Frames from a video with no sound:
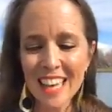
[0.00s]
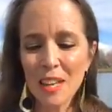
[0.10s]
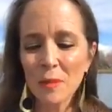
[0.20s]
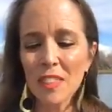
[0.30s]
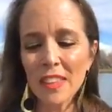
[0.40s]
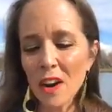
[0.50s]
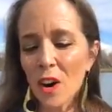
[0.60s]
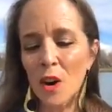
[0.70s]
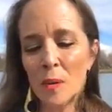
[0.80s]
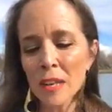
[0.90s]
and with the
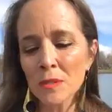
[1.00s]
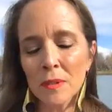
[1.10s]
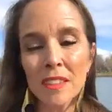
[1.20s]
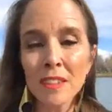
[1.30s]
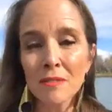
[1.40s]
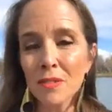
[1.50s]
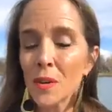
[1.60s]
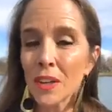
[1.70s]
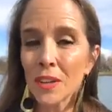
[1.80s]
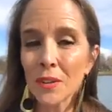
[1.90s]
always with and
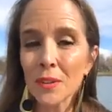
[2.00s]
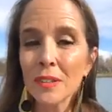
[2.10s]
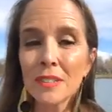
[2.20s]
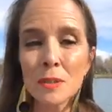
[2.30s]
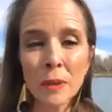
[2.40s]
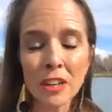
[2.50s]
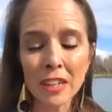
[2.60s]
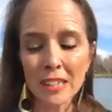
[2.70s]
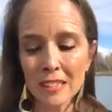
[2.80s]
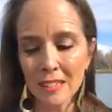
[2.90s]
for you
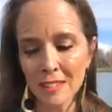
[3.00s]
spirit.